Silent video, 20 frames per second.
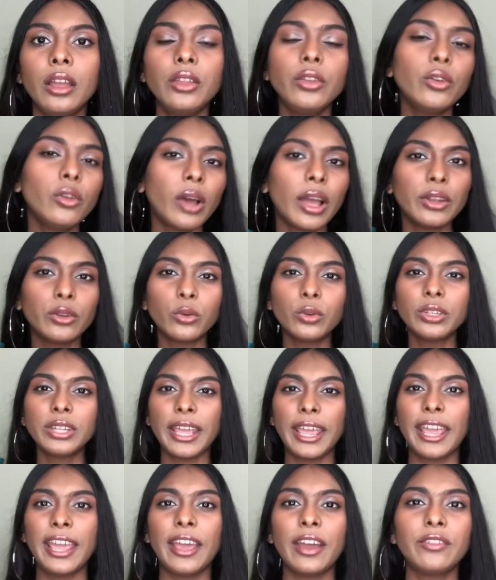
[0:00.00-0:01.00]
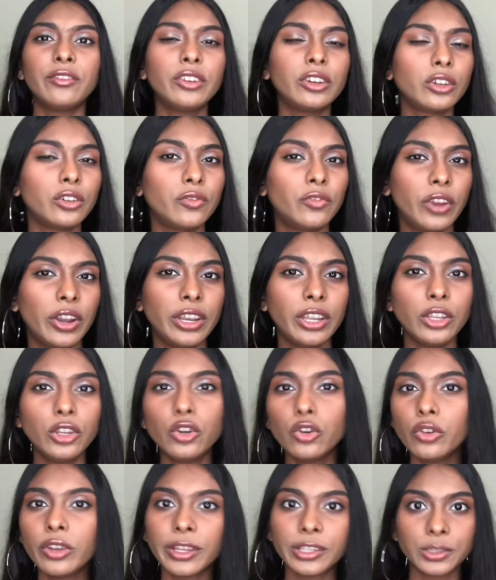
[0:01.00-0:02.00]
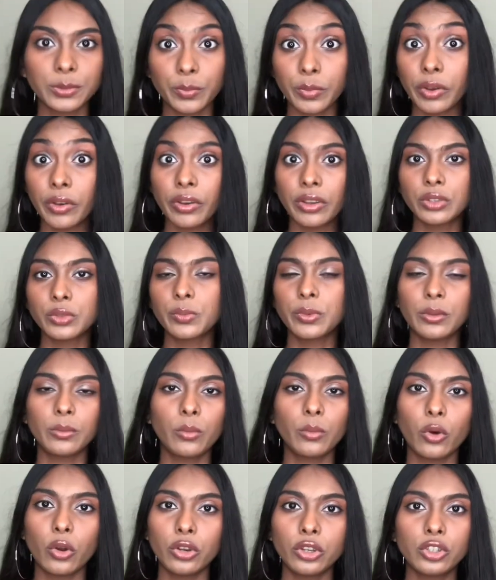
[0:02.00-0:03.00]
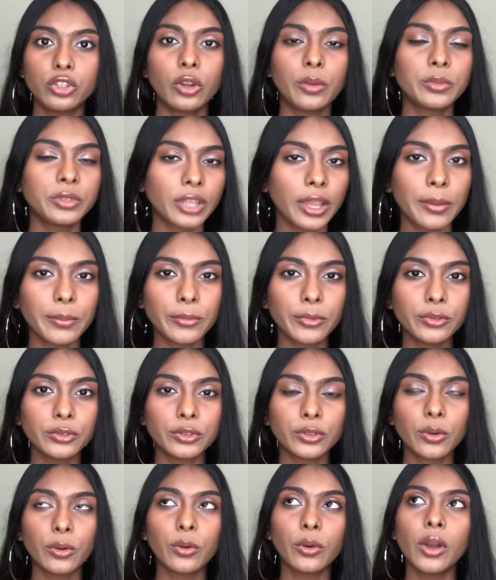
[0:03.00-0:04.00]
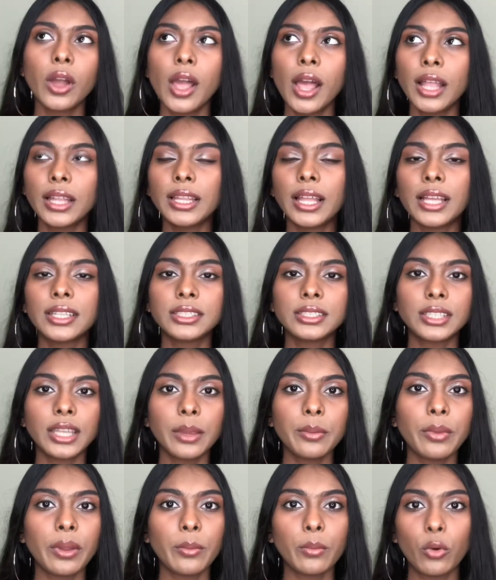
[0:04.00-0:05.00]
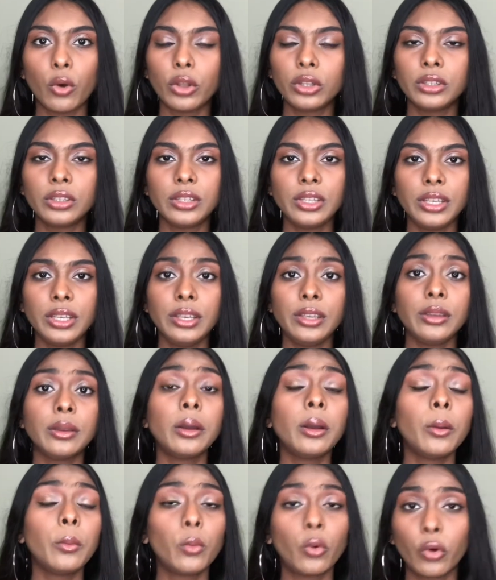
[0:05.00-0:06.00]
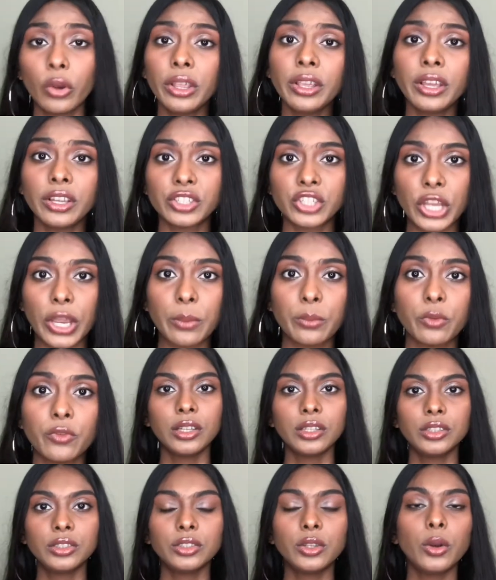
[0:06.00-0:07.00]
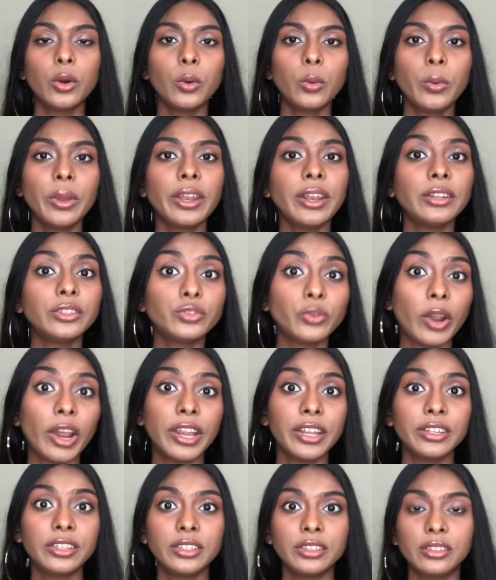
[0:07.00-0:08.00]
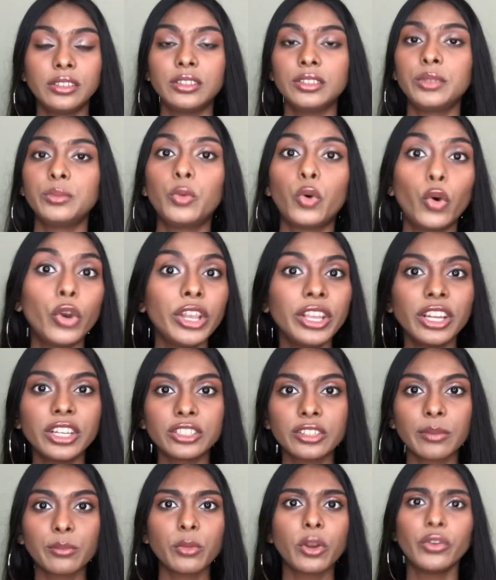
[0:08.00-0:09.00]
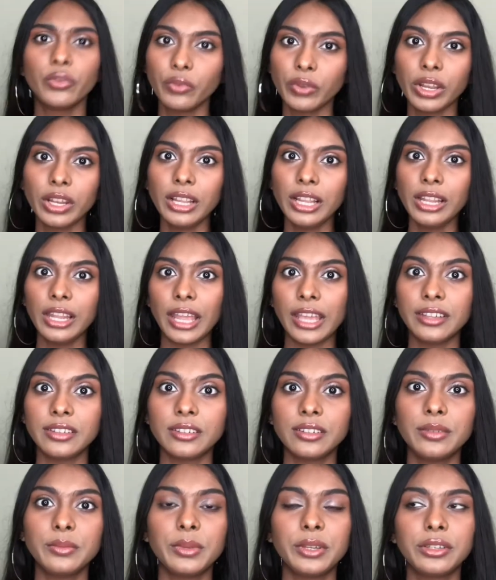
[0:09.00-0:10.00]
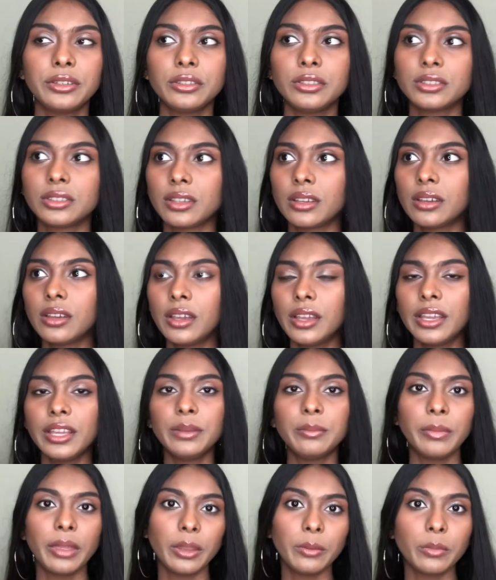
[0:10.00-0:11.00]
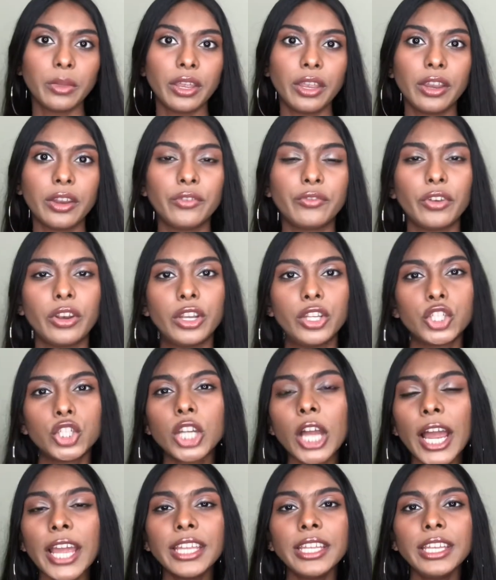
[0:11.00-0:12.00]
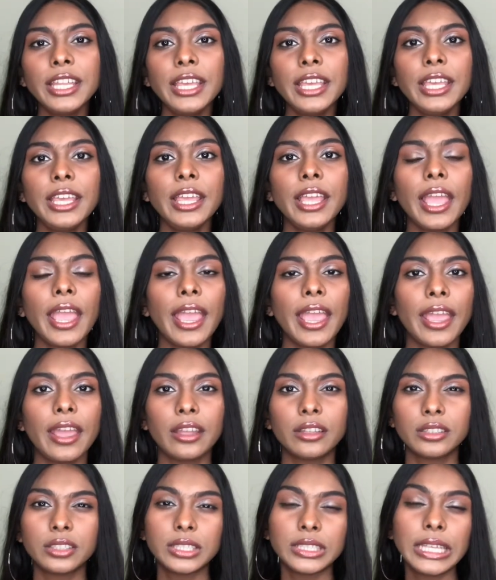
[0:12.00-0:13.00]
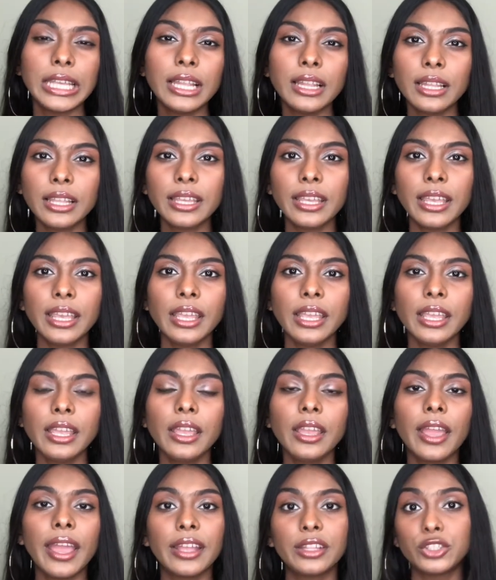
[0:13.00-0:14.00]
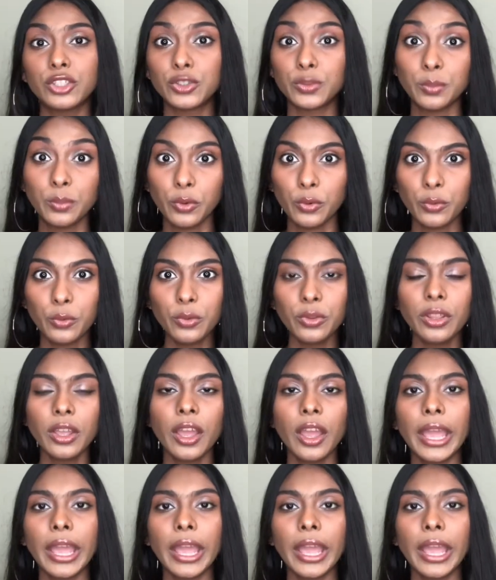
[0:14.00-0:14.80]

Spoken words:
You know, I don't have a very good experience with Body Shop shampoo. So last time I bought the Moringa shampoo. So when I tried the Moringa shampoo, I really liked it because it made my hair very shiny and silky and smooth.